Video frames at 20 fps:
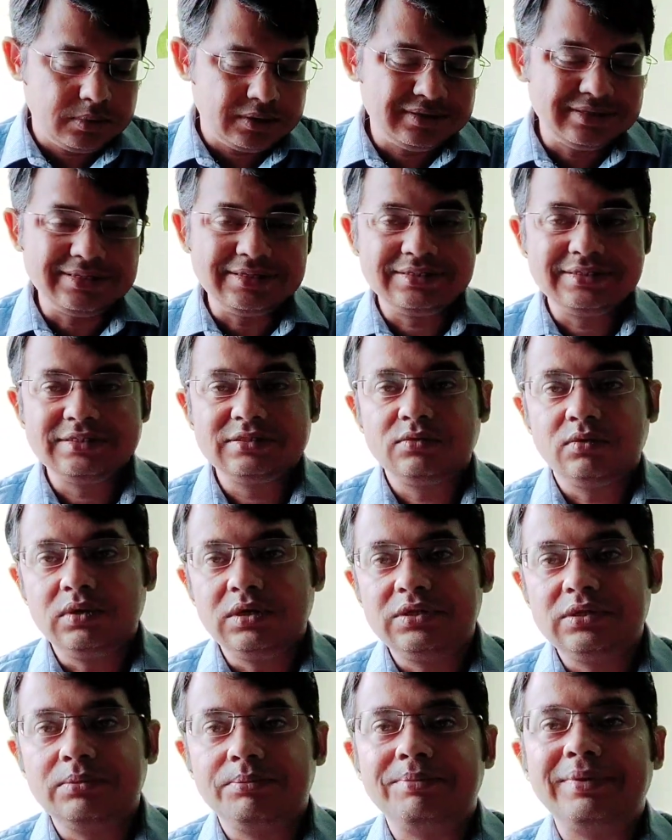but this is
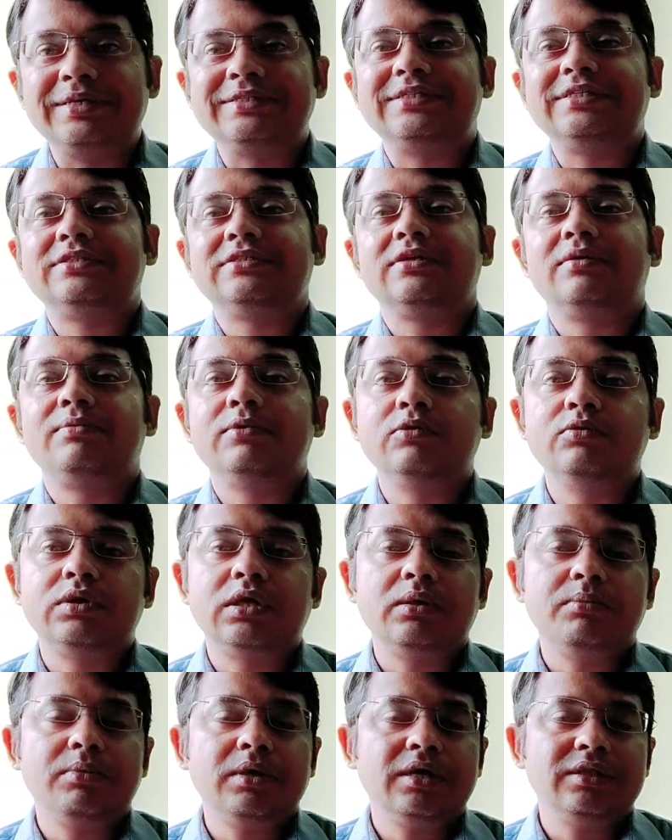only the basics of
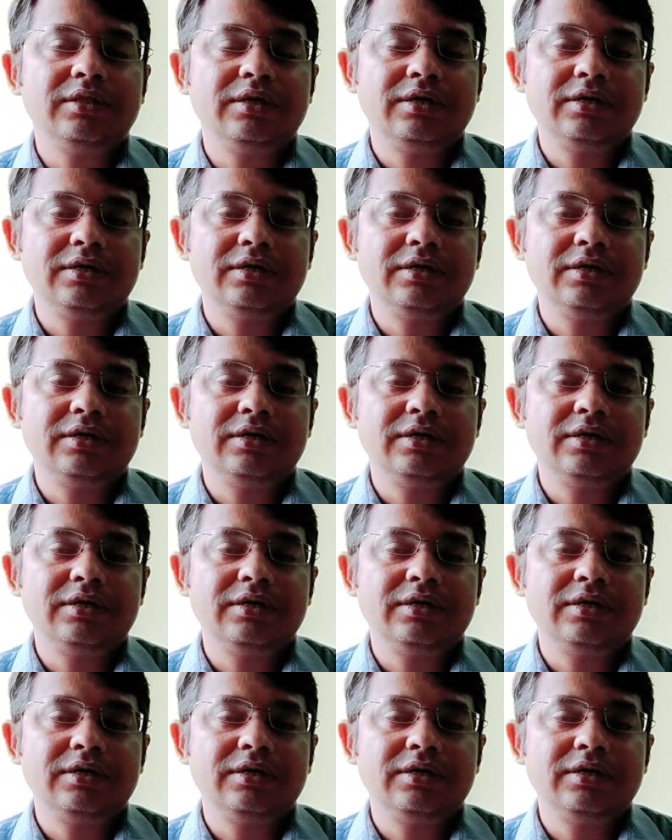leukemia.